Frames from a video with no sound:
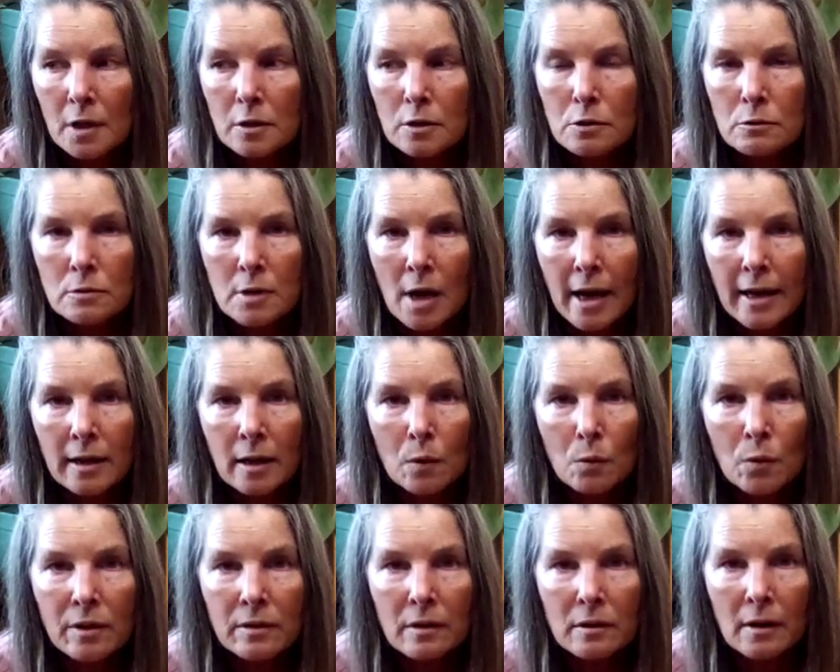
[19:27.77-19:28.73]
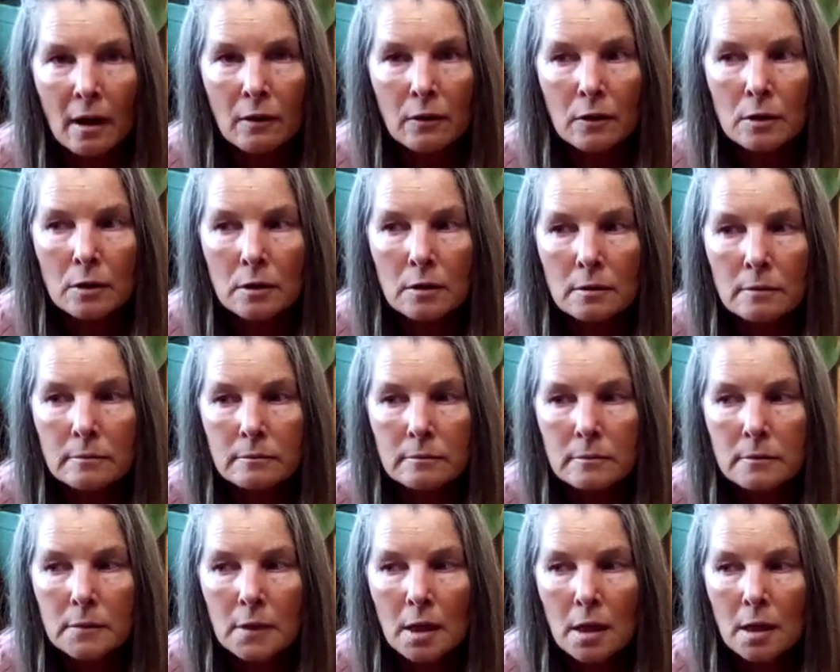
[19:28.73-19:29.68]
uniting with another
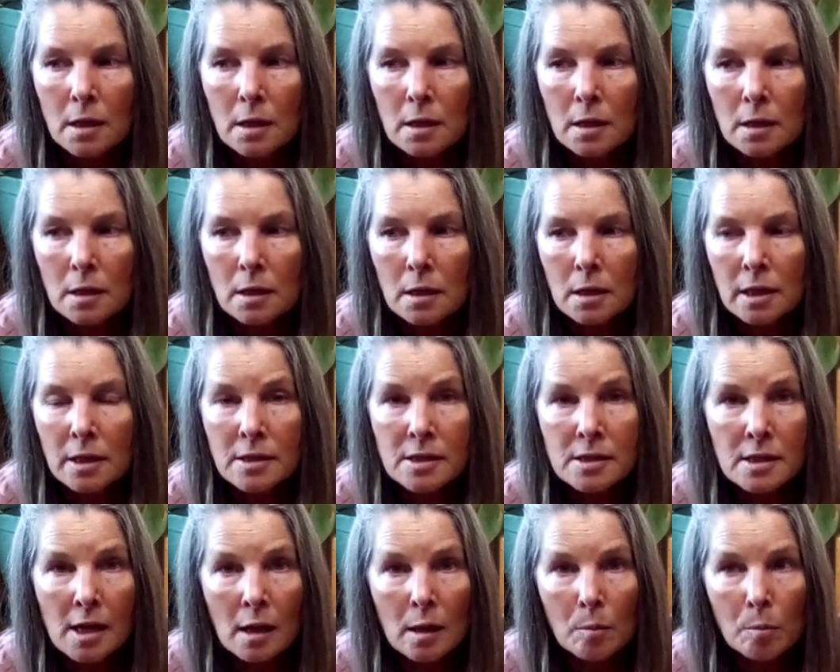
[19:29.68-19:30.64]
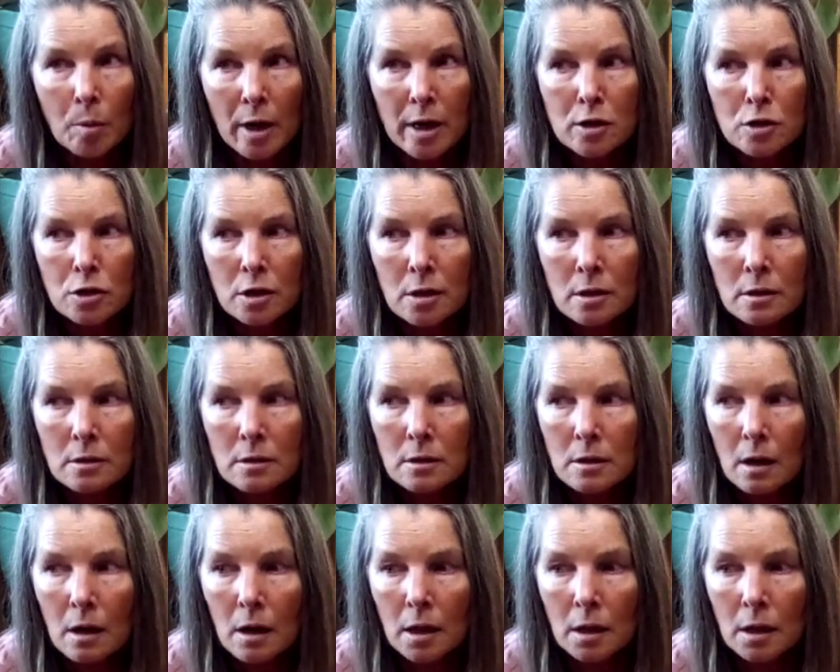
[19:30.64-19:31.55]
in celebration.